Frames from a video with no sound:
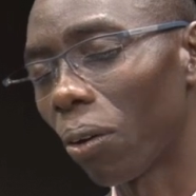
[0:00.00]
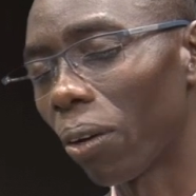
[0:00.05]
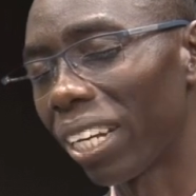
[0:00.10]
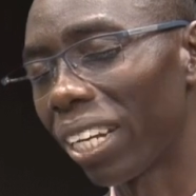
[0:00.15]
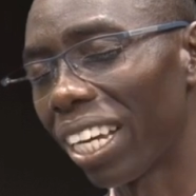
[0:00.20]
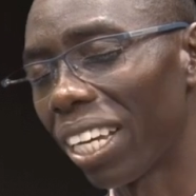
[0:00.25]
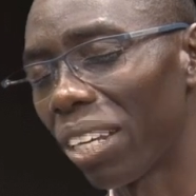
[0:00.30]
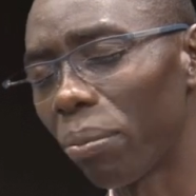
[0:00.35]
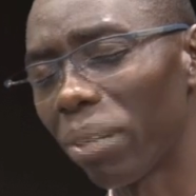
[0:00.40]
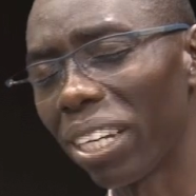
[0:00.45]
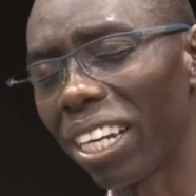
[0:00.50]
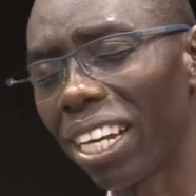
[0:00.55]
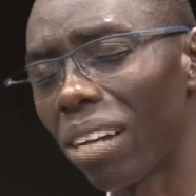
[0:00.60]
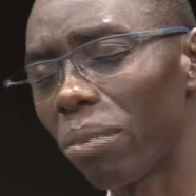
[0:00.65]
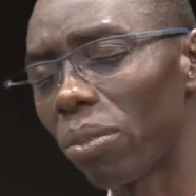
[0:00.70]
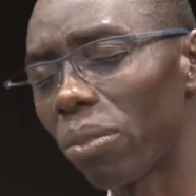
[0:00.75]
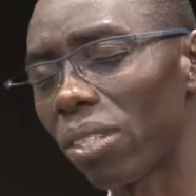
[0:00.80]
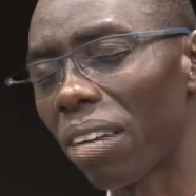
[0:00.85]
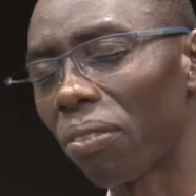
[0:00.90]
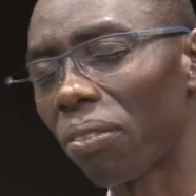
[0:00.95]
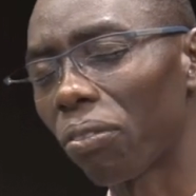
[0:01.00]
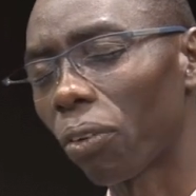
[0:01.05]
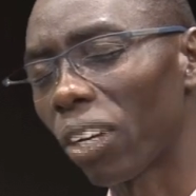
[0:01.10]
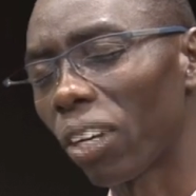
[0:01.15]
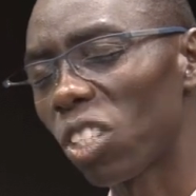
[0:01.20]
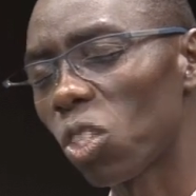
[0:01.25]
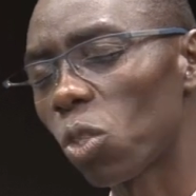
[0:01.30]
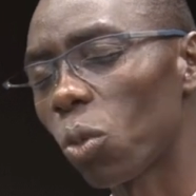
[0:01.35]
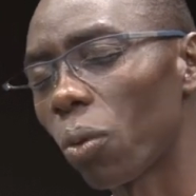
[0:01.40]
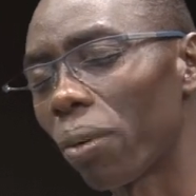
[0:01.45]
it becomes that for
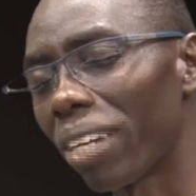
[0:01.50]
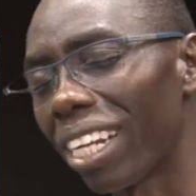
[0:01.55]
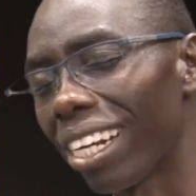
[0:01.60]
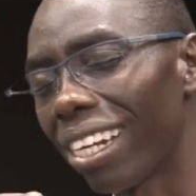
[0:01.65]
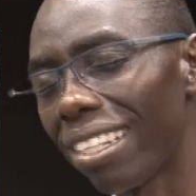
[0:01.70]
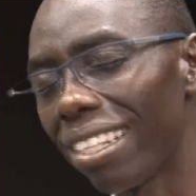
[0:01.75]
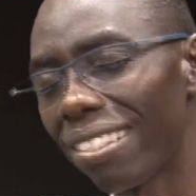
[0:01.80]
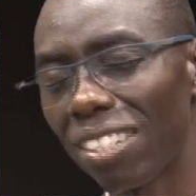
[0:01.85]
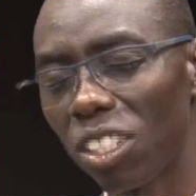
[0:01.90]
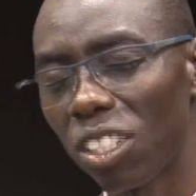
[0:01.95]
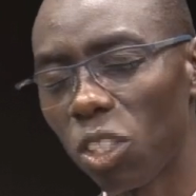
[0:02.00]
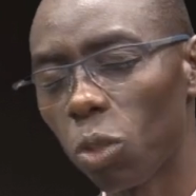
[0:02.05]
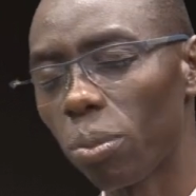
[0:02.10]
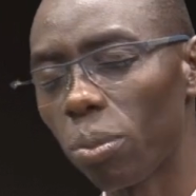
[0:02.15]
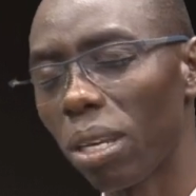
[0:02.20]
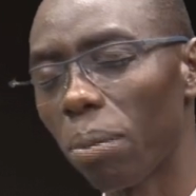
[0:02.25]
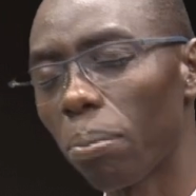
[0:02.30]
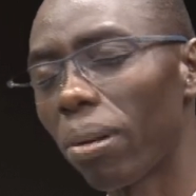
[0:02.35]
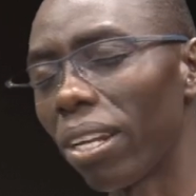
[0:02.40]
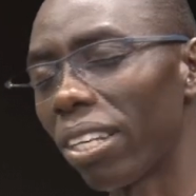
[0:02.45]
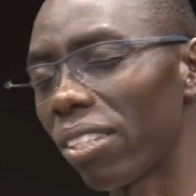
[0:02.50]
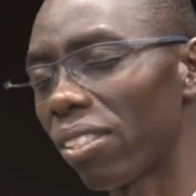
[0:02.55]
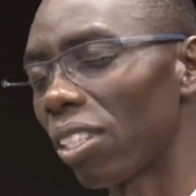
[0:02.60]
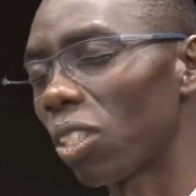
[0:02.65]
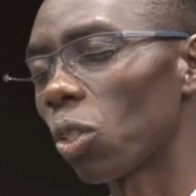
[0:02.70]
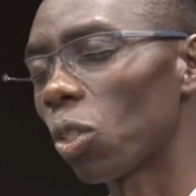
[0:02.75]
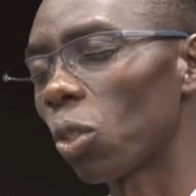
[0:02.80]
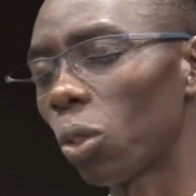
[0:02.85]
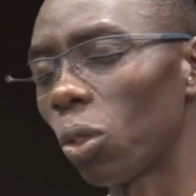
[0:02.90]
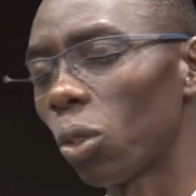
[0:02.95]
us to release it to be a
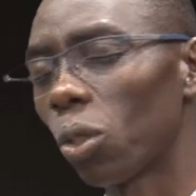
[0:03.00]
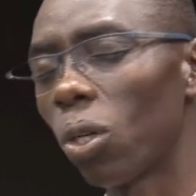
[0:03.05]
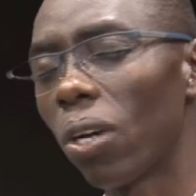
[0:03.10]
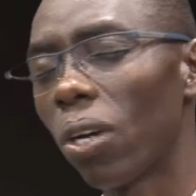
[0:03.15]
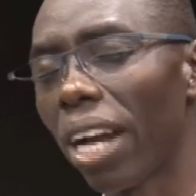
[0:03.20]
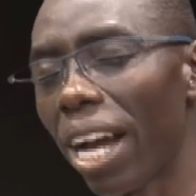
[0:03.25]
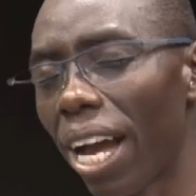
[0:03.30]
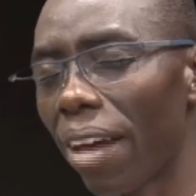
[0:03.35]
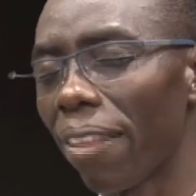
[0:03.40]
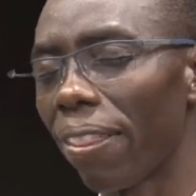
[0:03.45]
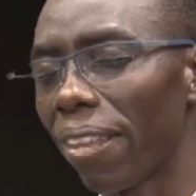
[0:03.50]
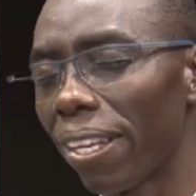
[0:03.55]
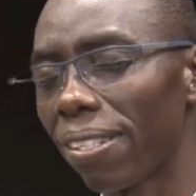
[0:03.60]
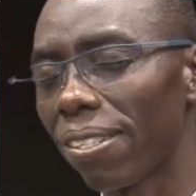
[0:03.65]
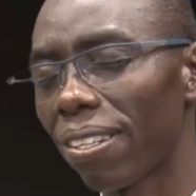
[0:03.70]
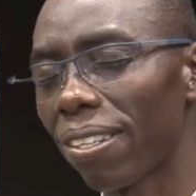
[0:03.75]
blessing to others.